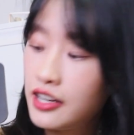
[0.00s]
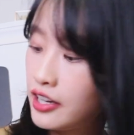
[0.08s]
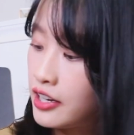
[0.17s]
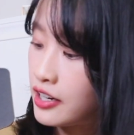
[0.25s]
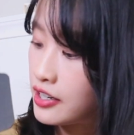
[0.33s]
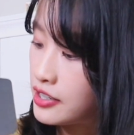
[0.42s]

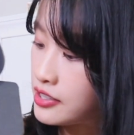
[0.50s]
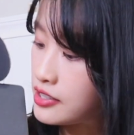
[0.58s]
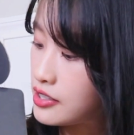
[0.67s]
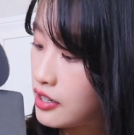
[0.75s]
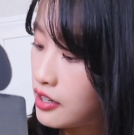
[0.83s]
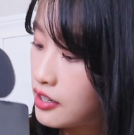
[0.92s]
And
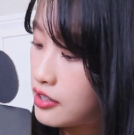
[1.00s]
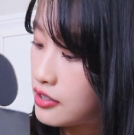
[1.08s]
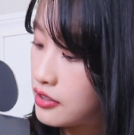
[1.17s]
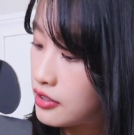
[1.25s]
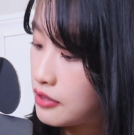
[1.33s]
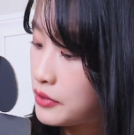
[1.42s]

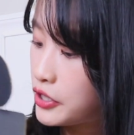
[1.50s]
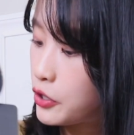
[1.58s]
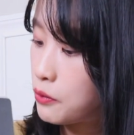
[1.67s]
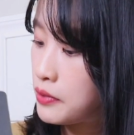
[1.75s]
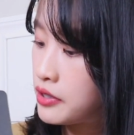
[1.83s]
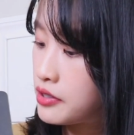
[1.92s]
let me
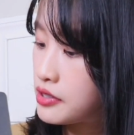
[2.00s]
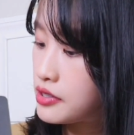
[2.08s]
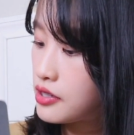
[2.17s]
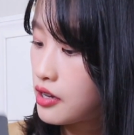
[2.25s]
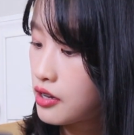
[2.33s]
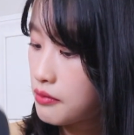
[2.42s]
open
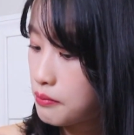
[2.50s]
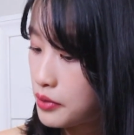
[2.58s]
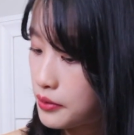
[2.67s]
this up.